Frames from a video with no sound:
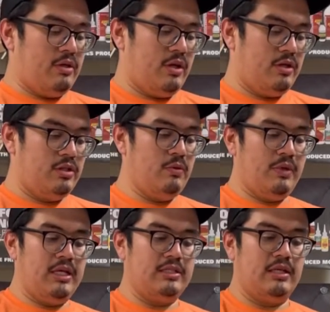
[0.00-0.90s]
super
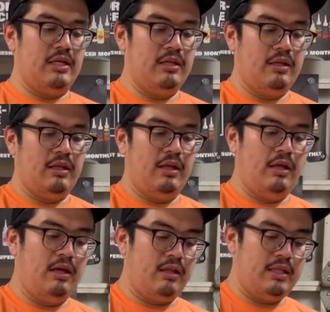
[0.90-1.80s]
easily
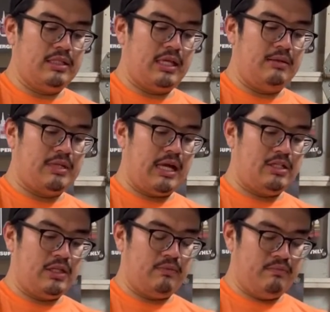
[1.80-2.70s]
unless it keeps catching.